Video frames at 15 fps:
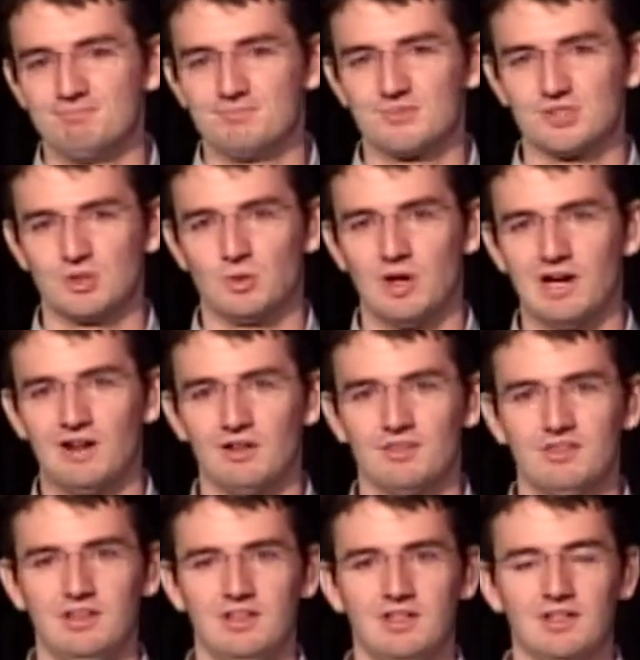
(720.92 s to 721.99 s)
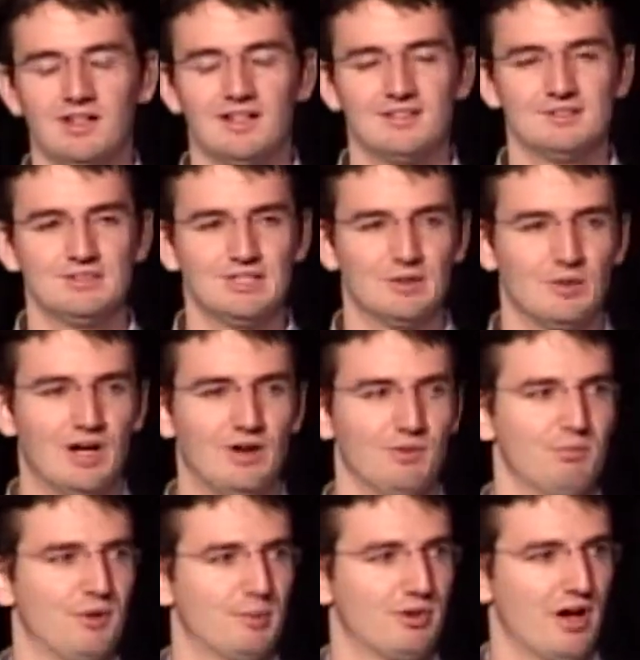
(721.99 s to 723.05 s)
So while
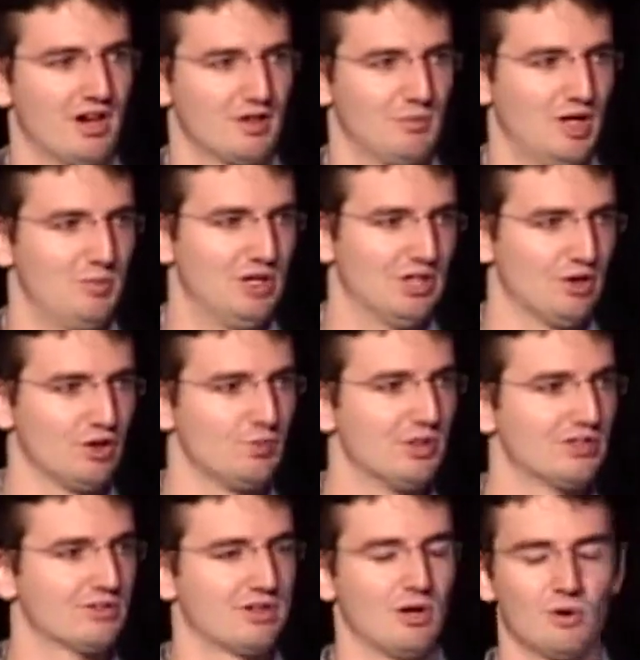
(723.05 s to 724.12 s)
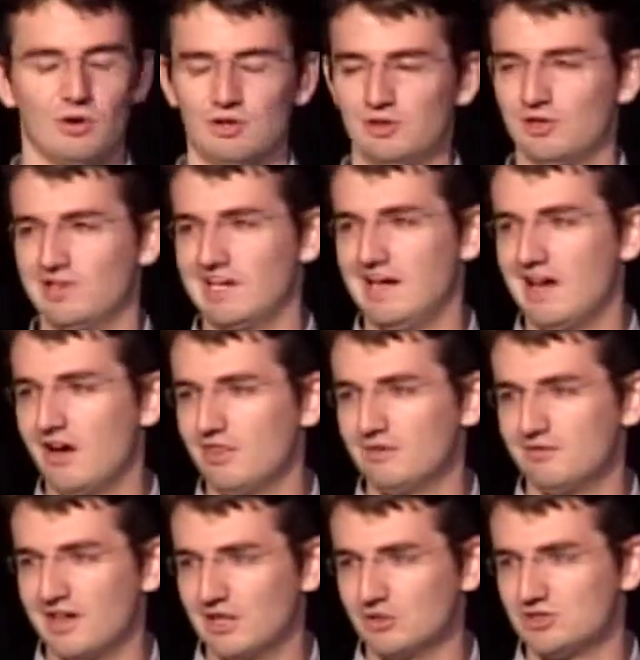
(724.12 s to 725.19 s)
the product may be a little bit slower in rolling out, and
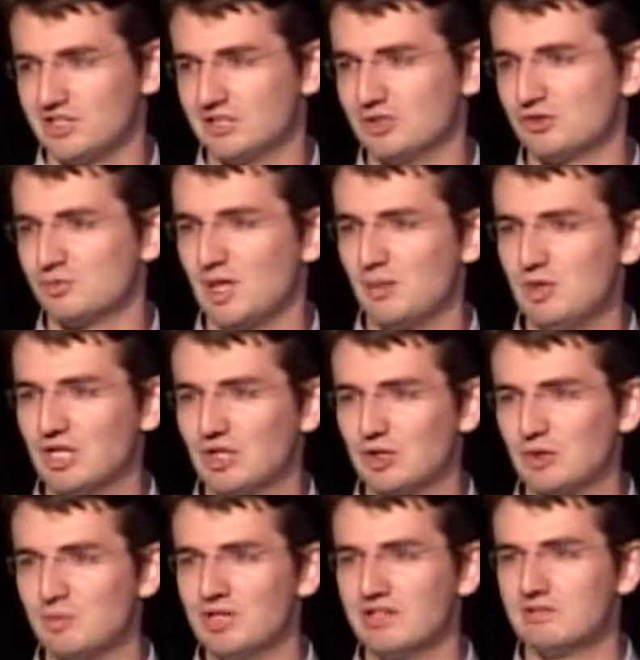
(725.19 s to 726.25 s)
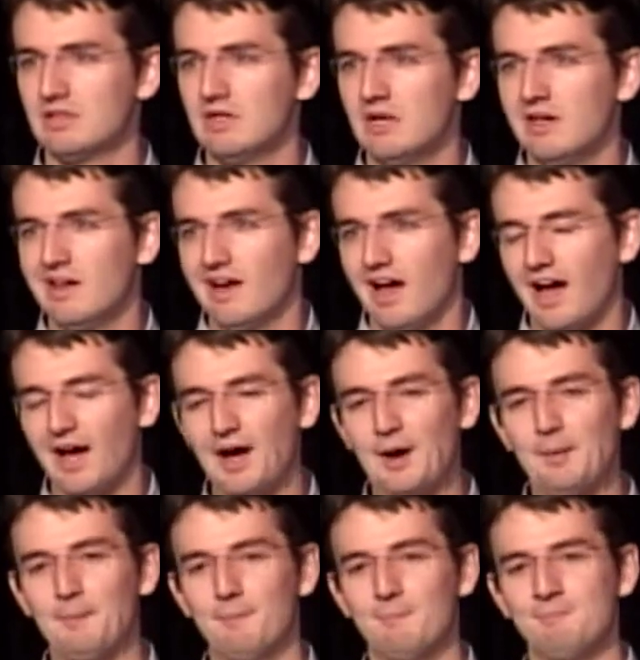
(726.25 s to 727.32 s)
the viral channels may be a little bit
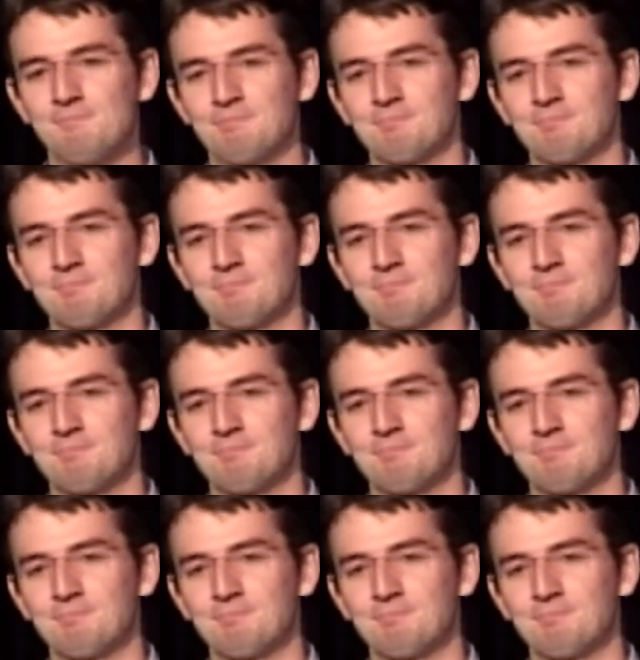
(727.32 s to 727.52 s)
more